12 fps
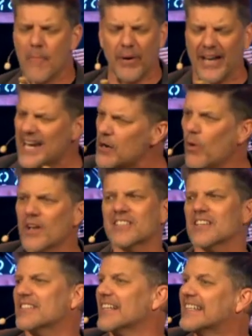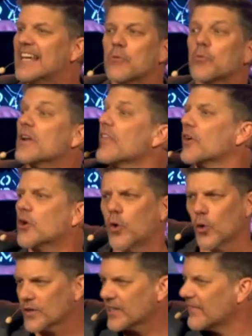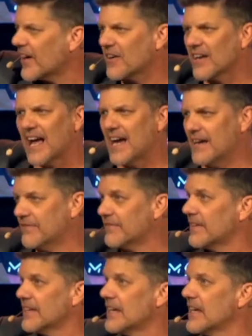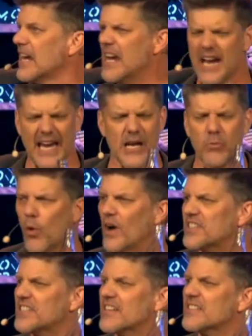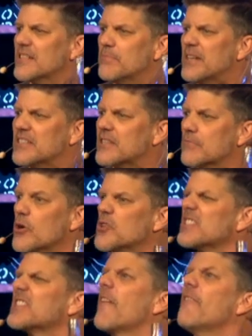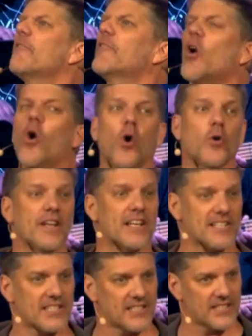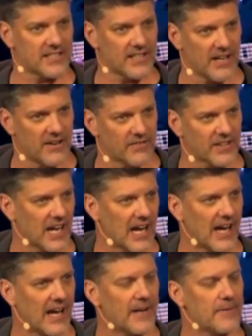But he wants us to get rid of the cork of our life. He wants us to be submerged. The fullness of God.